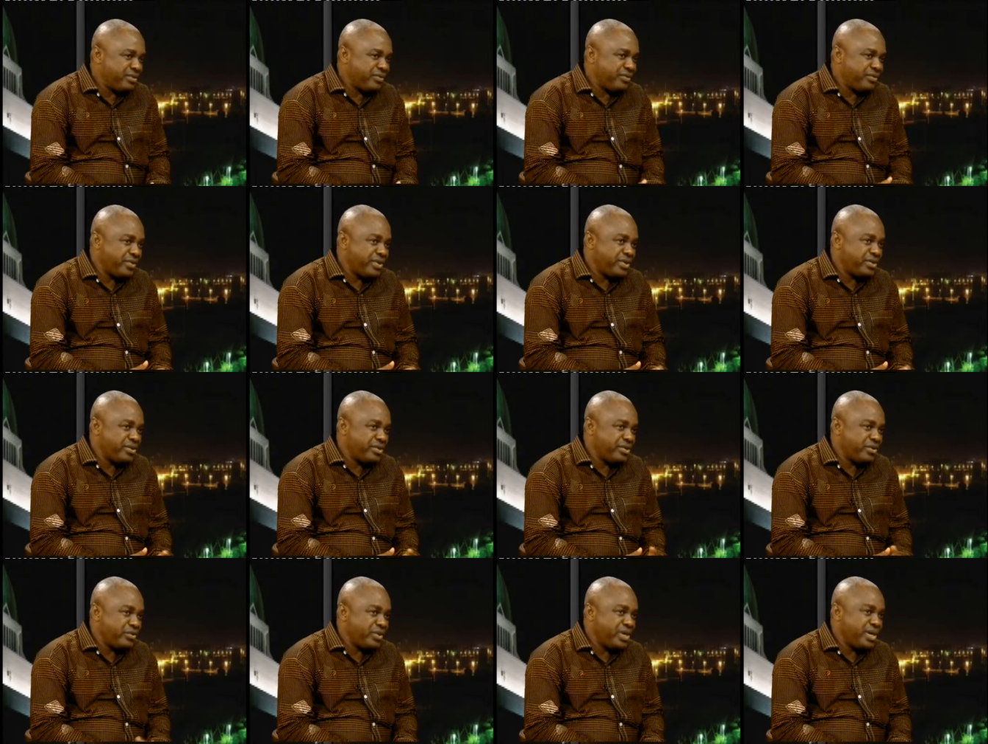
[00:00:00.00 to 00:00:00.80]

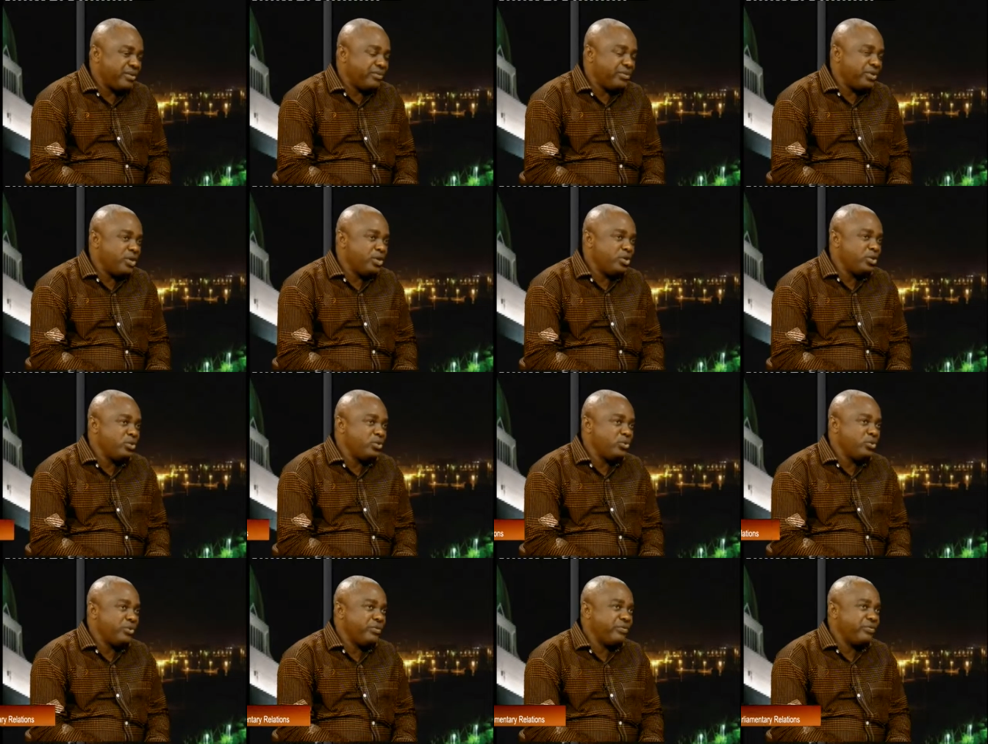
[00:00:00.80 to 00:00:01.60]
First, we have the
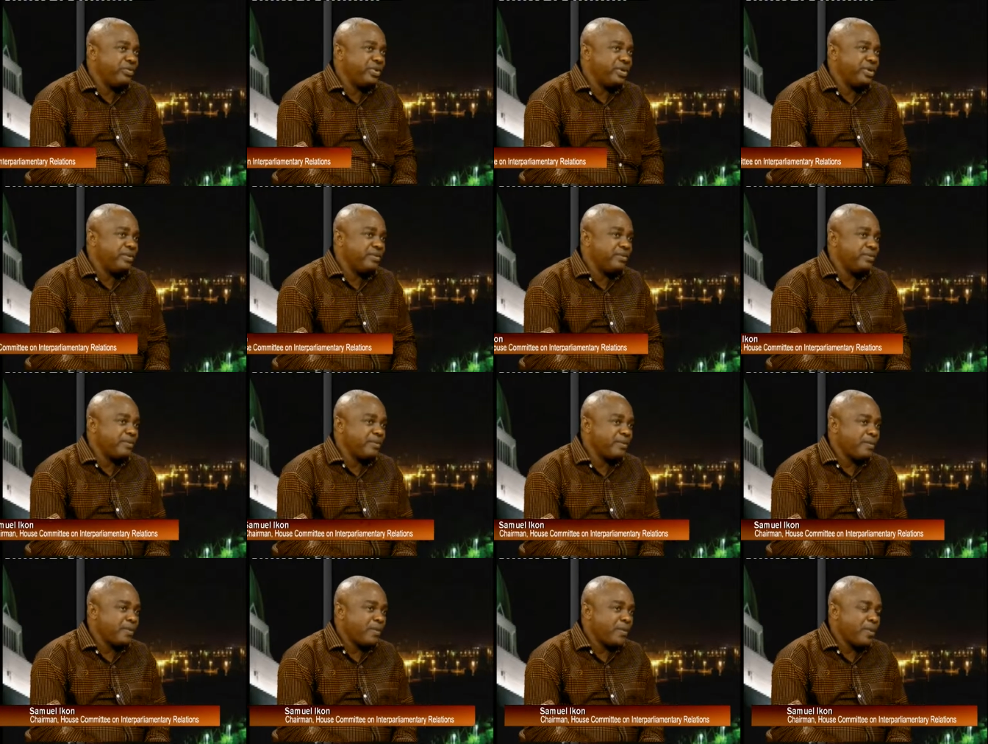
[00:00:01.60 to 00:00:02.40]
issue of uh,
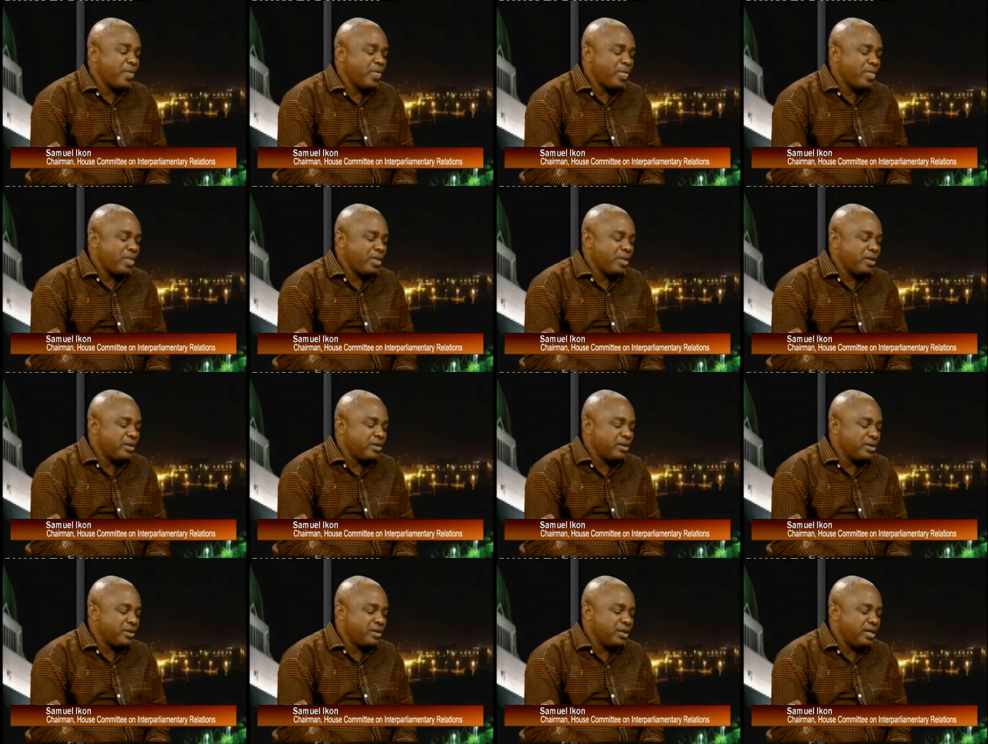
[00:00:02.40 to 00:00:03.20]

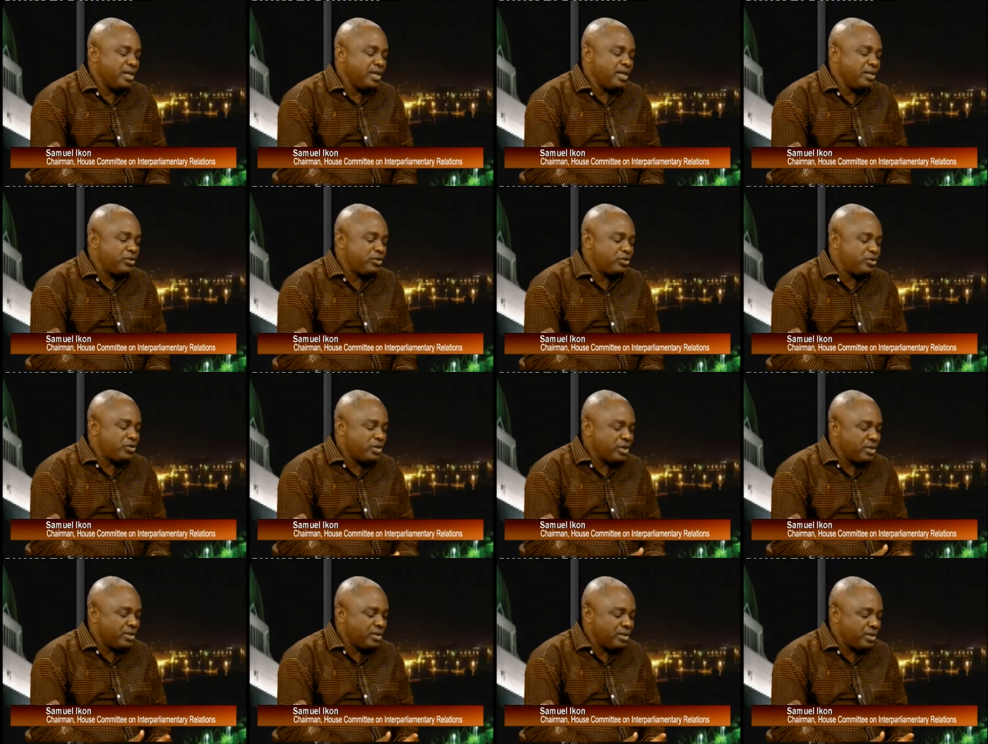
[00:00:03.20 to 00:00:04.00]
the need to
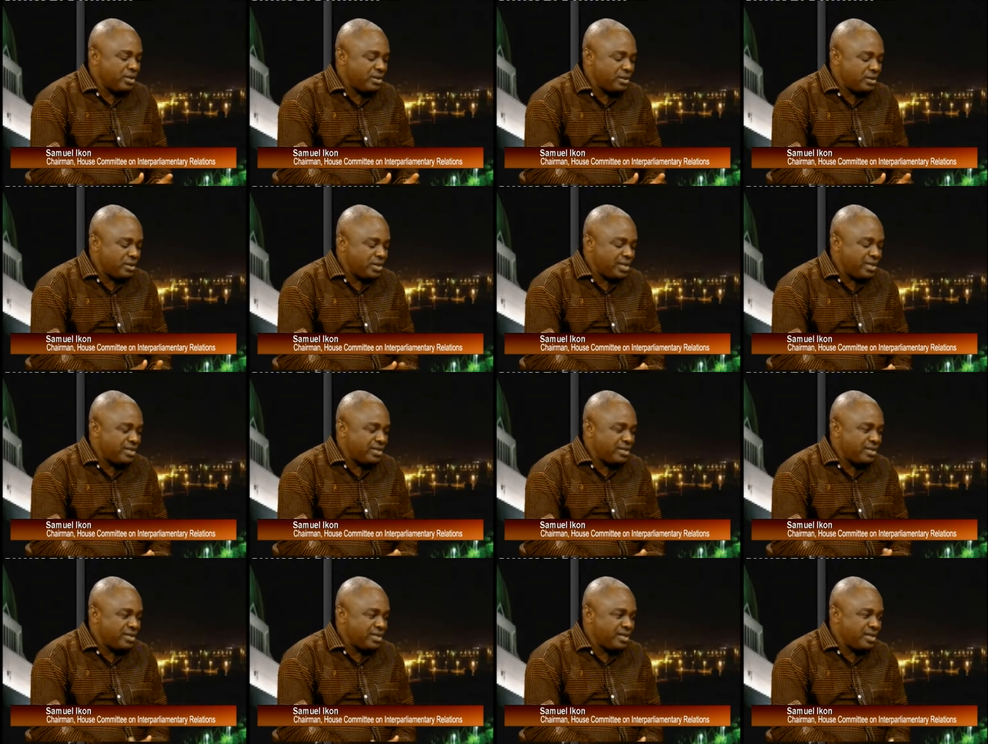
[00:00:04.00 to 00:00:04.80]
strengthen the
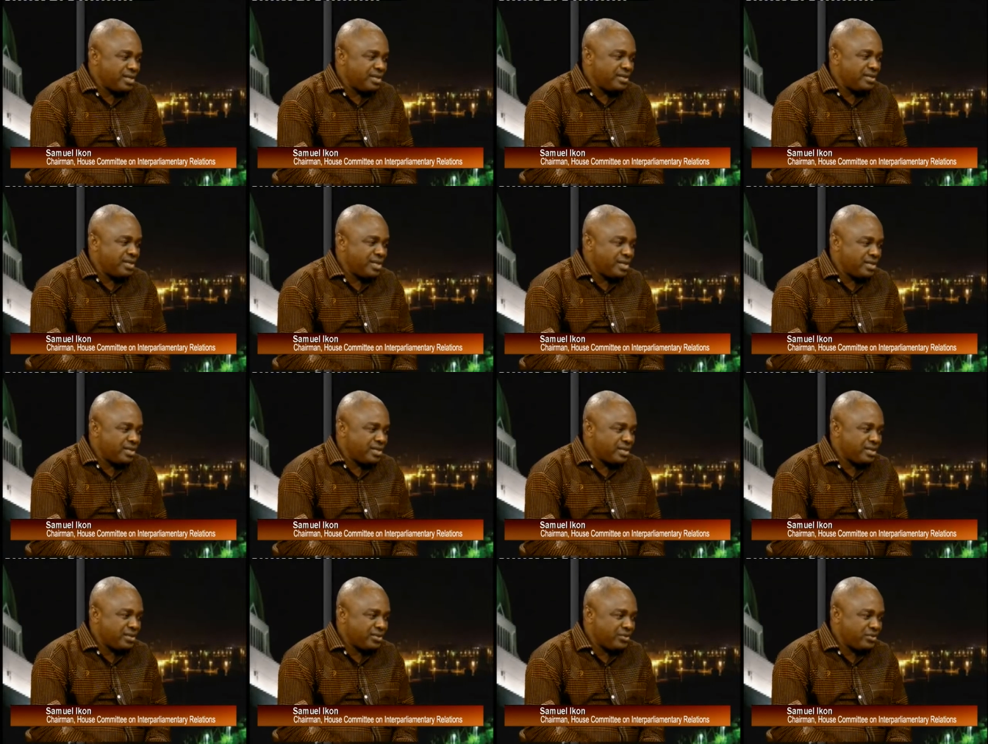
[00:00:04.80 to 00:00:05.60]
existing
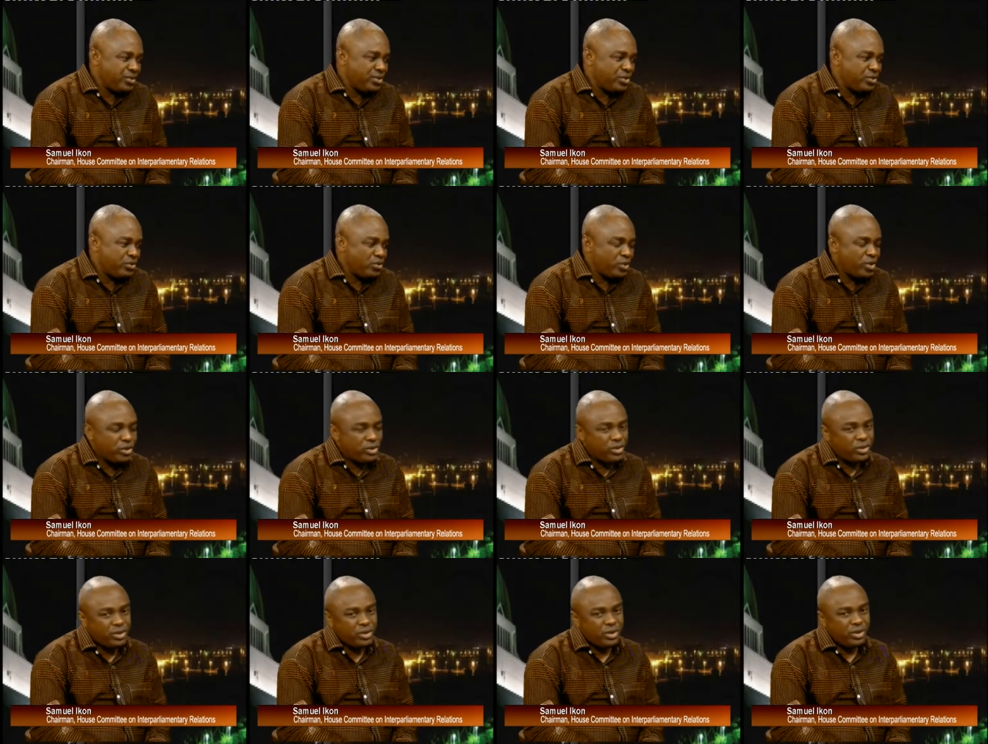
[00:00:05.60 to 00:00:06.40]
legislation, which is
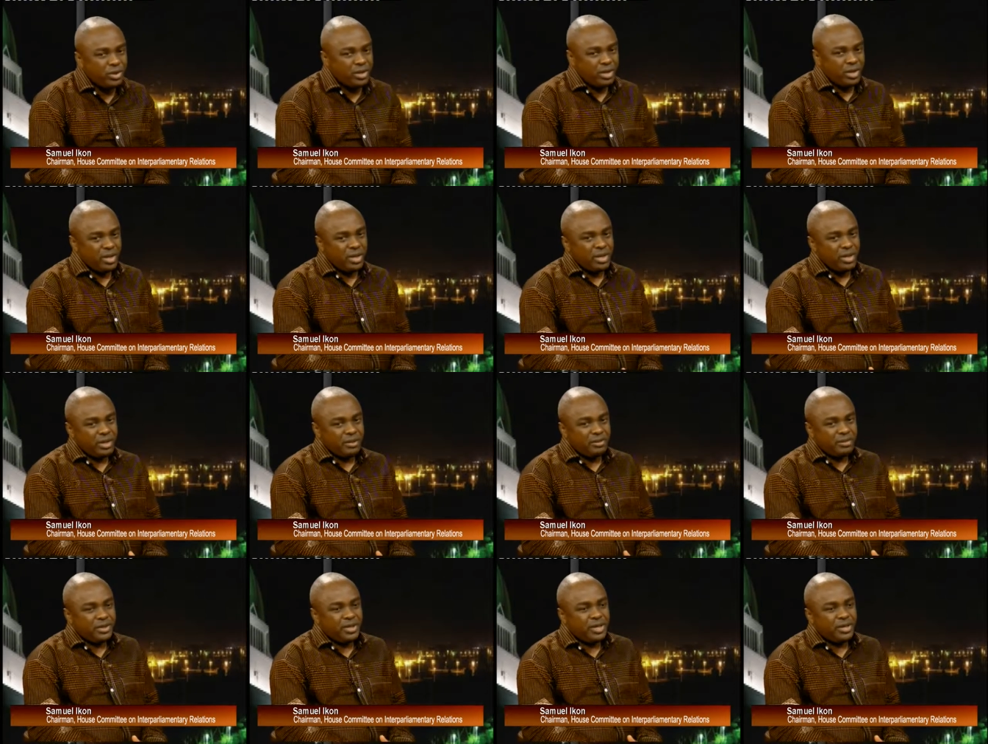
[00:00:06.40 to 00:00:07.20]
what
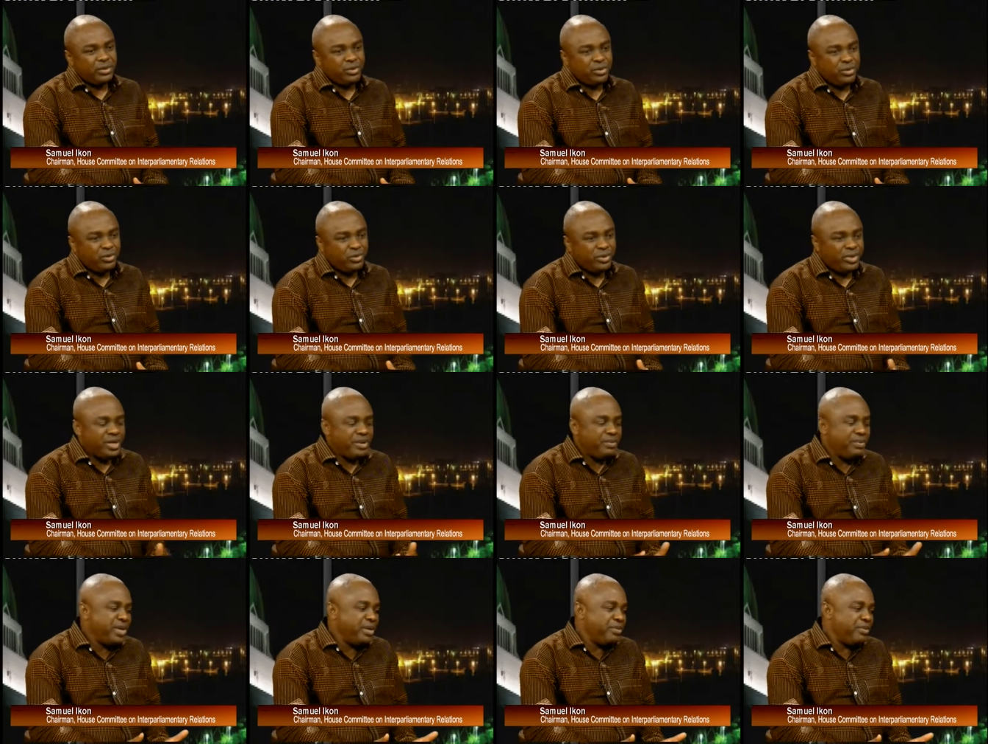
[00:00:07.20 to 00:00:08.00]
I'm trying to do with the
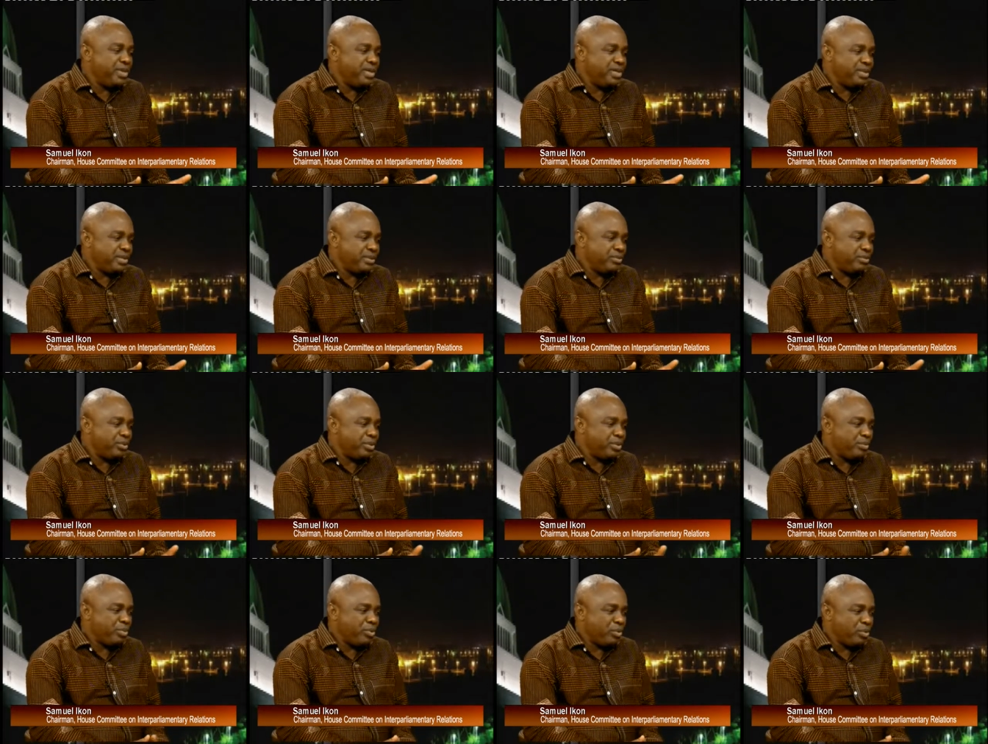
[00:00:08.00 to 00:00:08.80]
amendments I'm
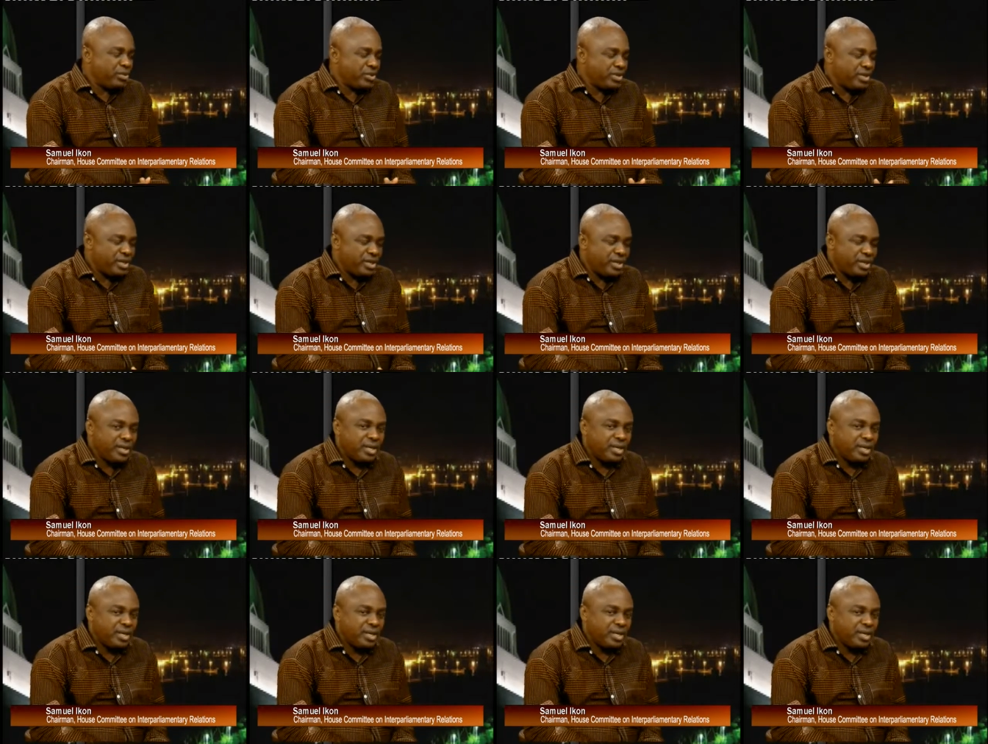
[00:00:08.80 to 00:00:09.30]
proposing.